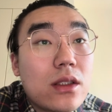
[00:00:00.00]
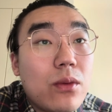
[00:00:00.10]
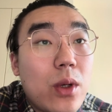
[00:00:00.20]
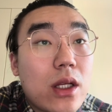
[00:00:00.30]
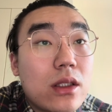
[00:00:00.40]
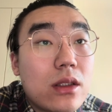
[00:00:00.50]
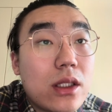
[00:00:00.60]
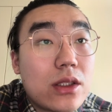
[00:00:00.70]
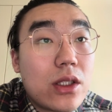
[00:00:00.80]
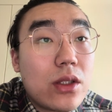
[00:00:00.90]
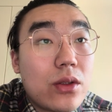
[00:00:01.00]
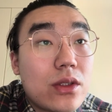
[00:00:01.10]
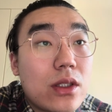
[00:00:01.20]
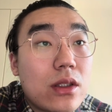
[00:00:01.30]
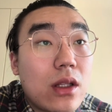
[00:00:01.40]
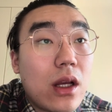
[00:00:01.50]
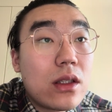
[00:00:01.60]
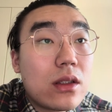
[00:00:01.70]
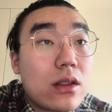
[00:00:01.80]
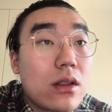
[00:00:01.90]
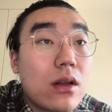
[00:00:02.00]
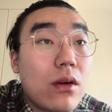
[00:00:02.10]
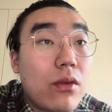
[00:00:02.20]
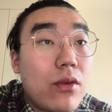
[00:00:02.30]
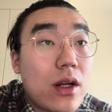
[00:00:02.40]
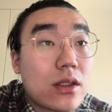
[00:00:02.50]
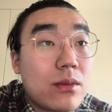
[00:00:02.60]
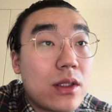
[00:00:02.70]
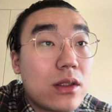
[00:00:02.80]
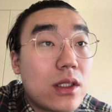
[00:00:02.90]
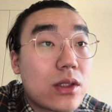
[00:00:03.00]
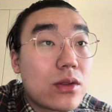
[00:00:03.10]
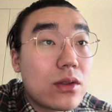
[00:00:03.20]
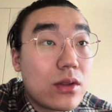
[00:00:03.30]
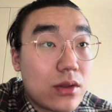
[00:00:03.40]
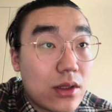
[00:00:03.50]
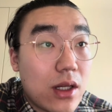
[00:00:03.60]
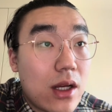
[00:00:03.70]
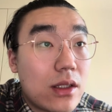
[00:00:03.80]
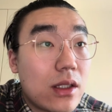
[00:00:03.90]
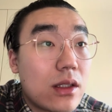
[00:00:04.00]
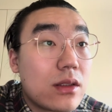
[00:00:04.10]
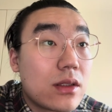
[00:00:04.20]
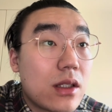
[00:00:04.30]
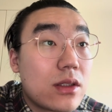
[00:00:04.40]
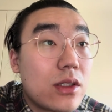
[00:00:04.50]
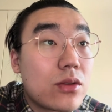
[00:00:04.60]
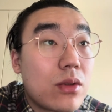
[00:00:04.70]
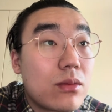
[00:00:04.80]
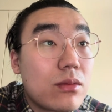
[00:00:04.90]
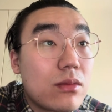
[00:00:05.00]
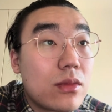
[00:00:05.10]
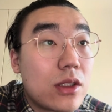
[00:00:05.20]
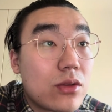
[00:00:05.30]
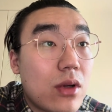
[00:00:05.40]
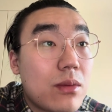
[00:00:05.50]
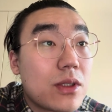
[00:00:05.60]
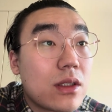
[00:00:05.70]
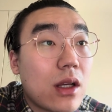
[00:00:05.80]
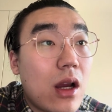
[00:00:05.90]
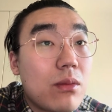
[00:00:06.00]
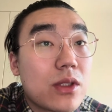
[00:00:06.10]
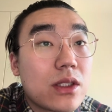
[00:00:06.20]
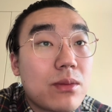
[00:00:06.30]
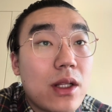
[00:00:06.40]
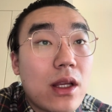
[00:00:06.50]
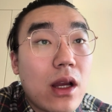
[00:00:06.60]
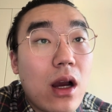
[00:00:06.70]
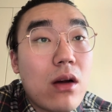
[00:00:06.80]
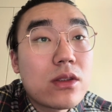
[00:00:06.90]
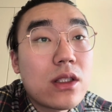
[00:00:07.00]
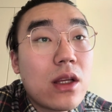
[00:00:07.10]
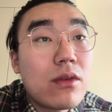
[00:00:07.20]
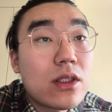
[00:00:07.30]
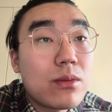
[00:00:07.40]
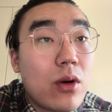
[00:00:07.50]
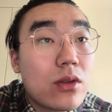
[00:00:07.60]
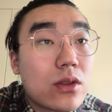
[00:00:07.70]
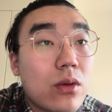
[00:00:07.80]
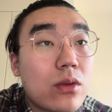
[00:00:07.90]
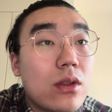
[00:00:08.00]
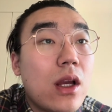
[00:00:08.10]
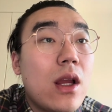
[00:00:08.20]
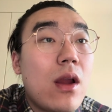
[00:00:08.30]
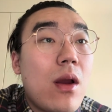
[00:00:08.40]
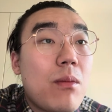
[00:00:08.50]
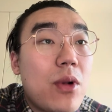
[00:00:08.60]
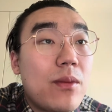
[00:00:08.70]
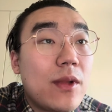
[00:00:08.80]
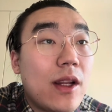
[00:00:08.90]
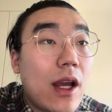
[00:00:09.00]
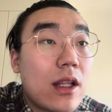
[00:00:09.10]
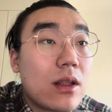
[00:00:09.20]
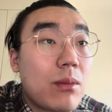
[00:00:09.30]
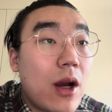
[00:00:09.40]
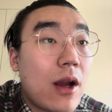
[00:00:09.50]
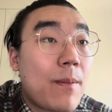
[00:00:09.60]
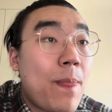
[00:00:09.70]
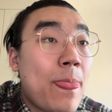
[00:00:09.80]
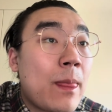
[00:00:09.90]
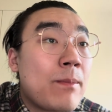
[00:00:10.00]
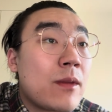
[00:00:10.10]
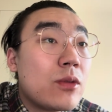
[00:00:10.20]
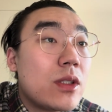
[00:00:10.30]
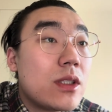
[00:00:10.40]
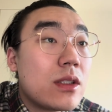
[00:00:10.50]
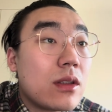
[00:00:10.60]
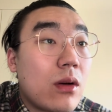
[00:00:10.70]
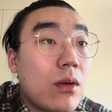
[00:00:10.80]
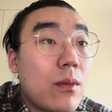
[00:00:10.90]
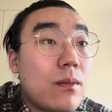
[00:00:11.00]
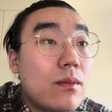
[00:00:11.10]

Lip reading: weakened institutions, and fragmented society. Such disruption helped explain how slave exports could permanently undermine regional